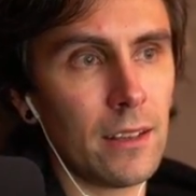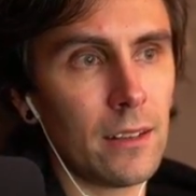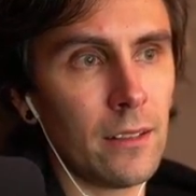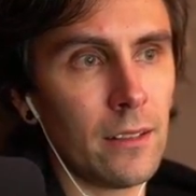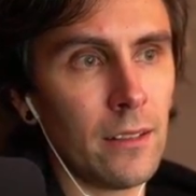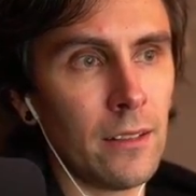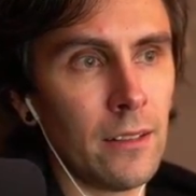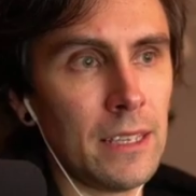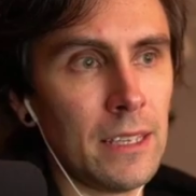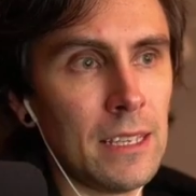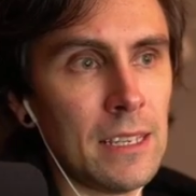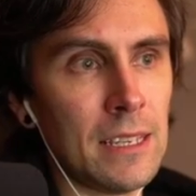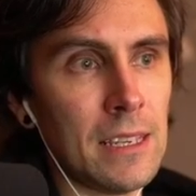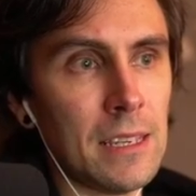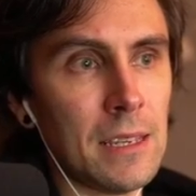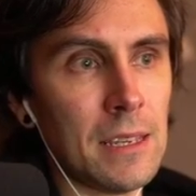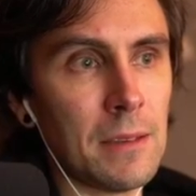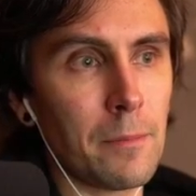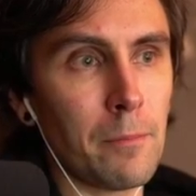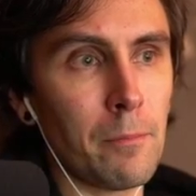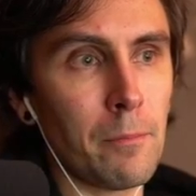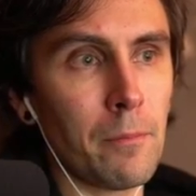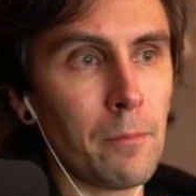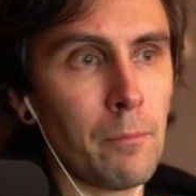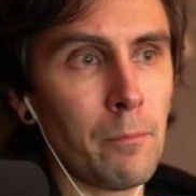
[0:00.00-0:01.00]
the
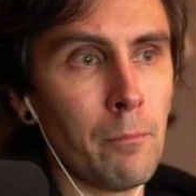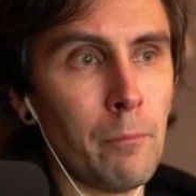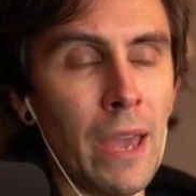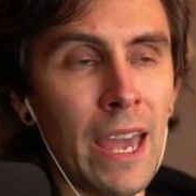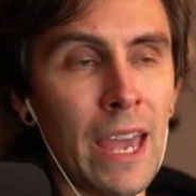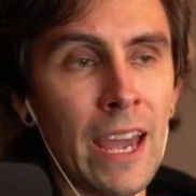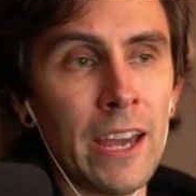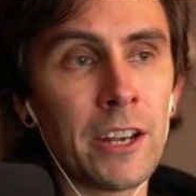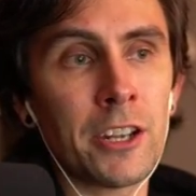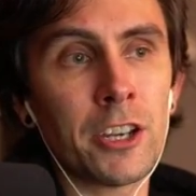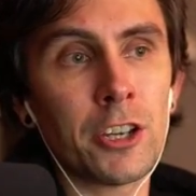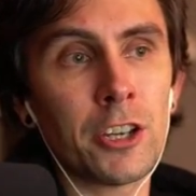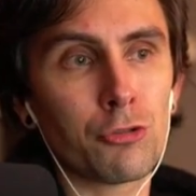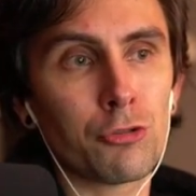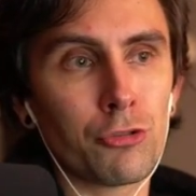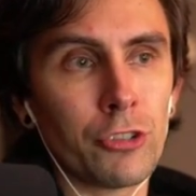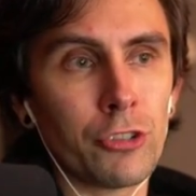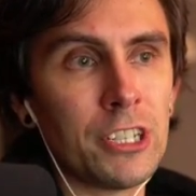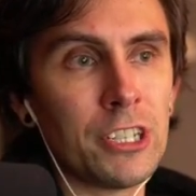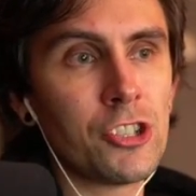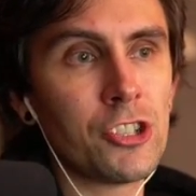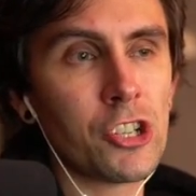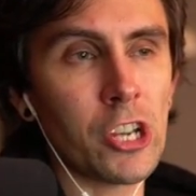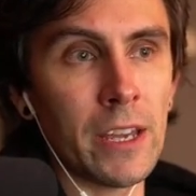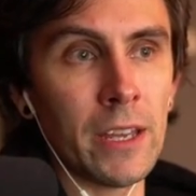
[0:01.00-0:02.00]
mana
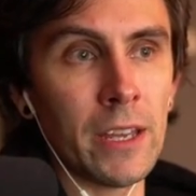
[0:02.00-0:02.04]
regen